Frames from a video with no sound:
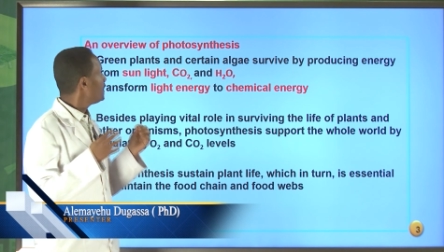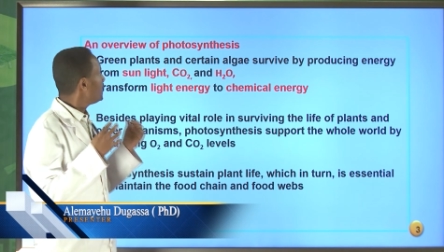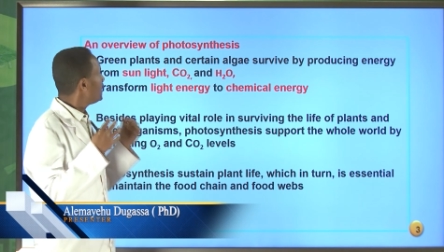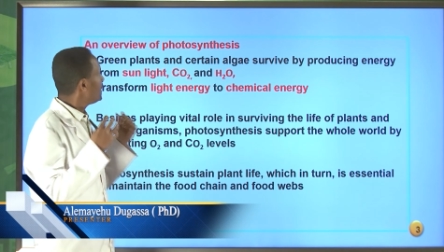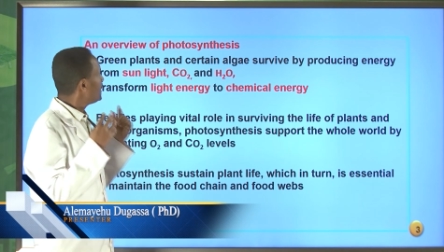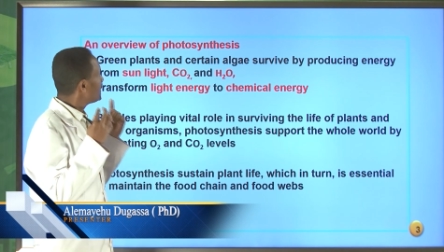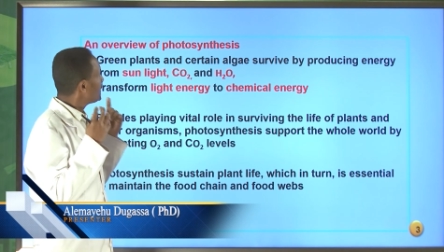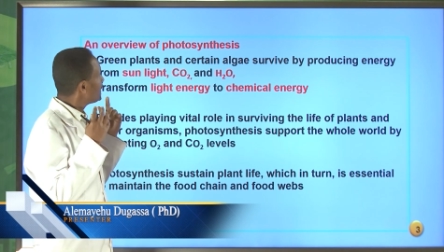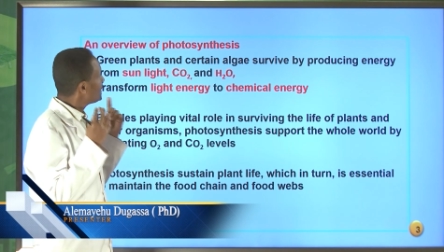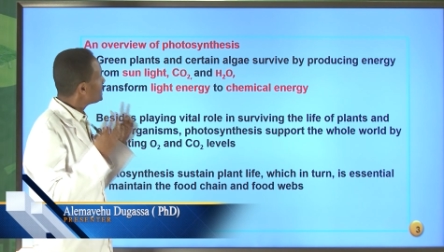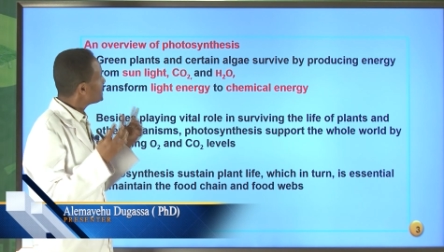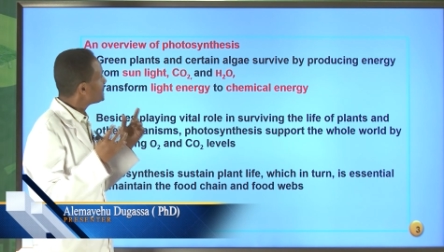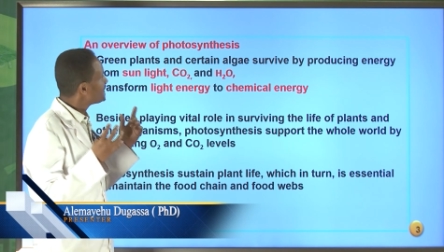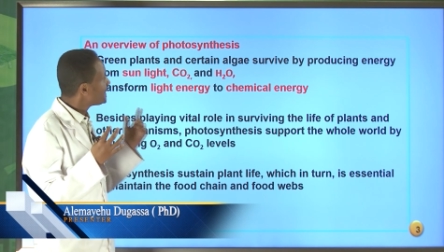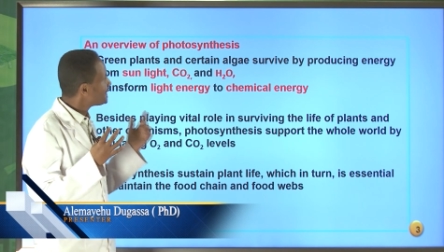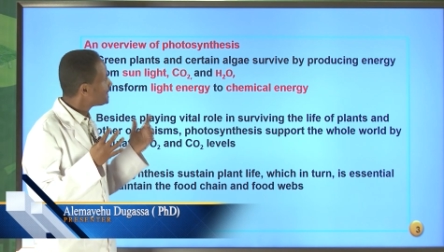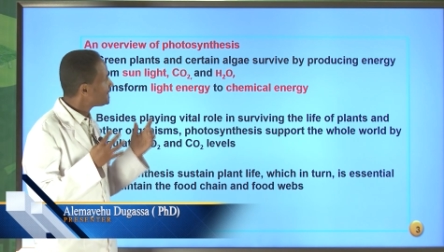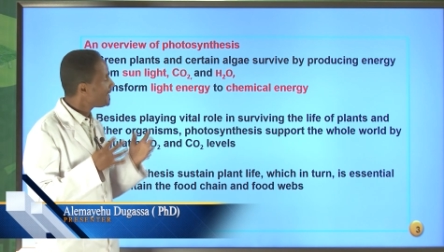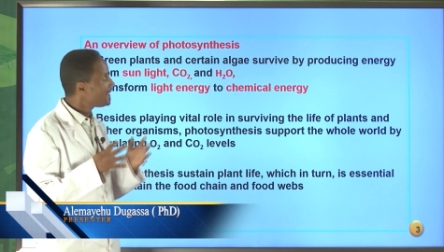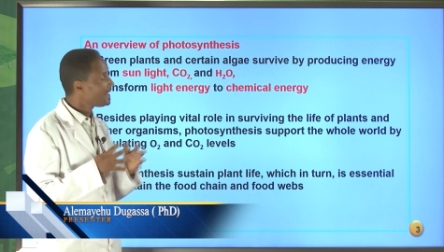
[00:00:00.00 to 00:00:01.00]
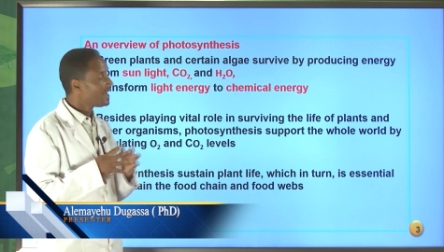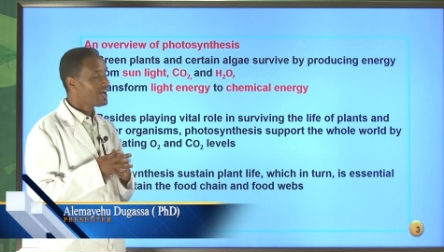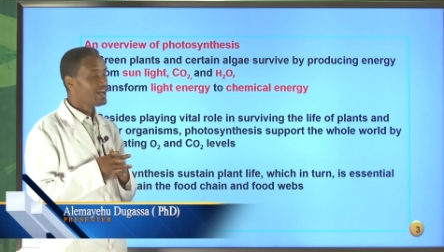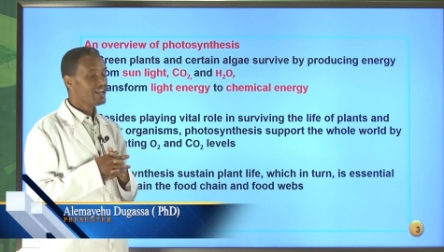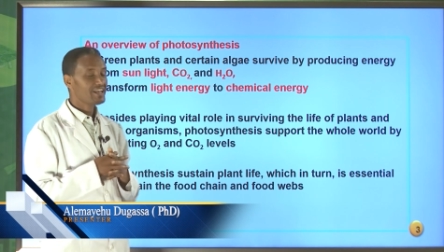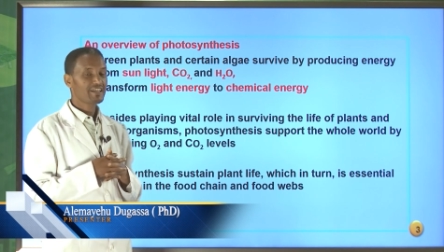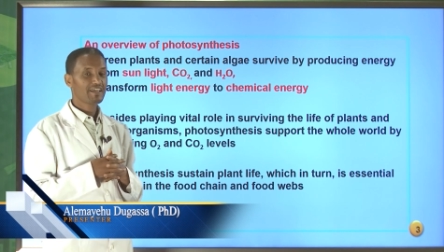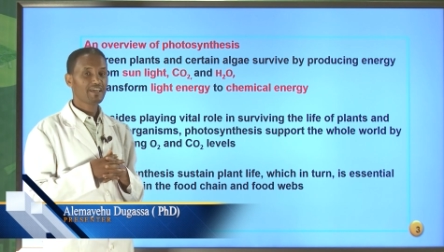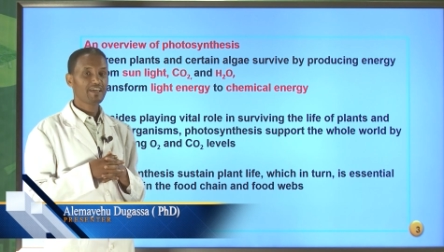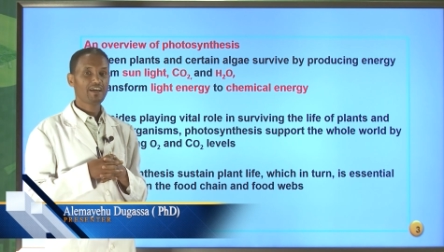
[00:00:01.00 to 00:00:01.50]
uh, certain
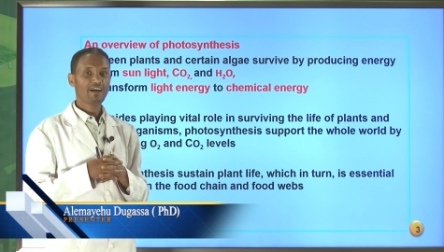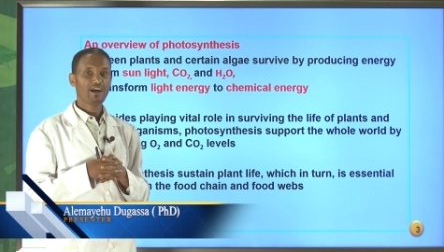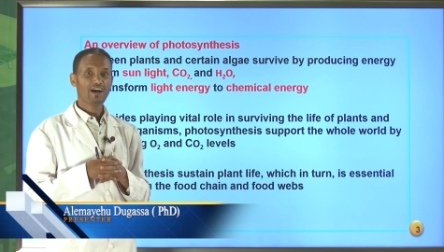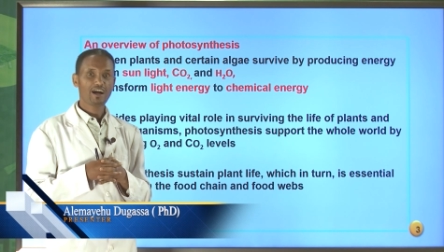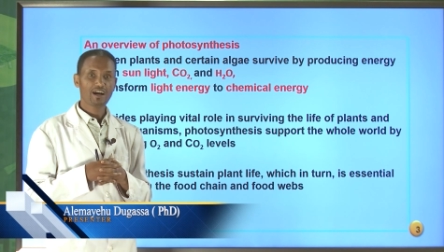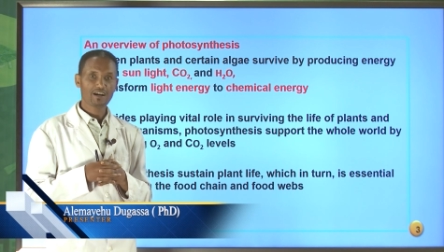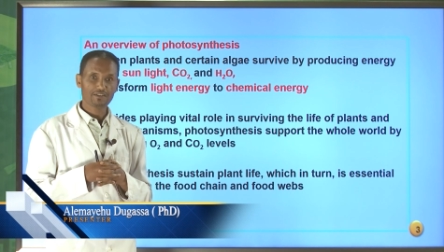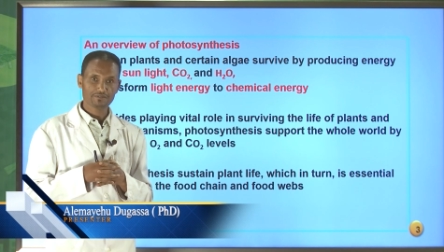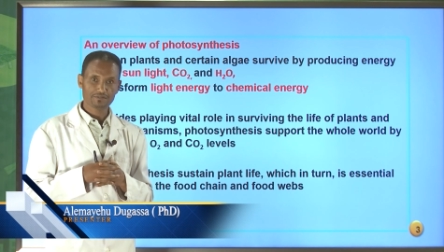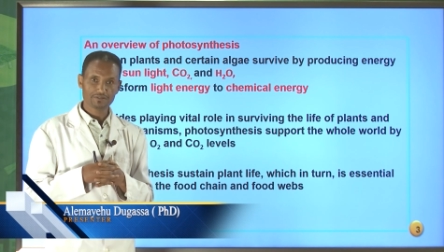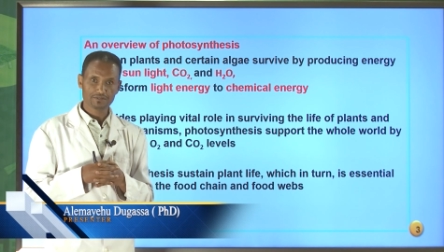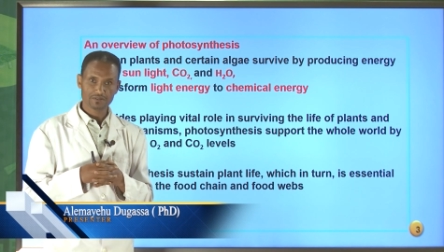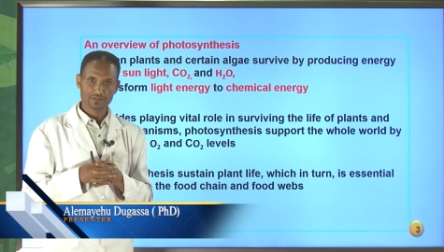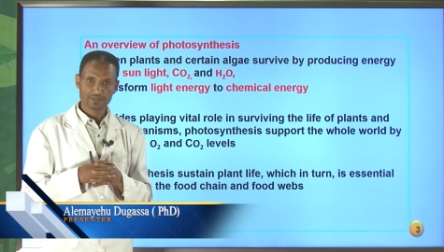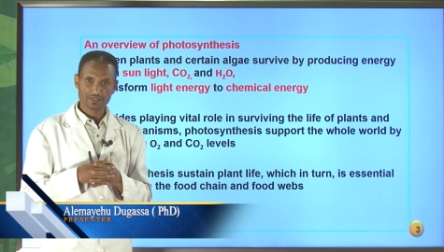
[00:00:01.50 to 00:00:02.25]
algae have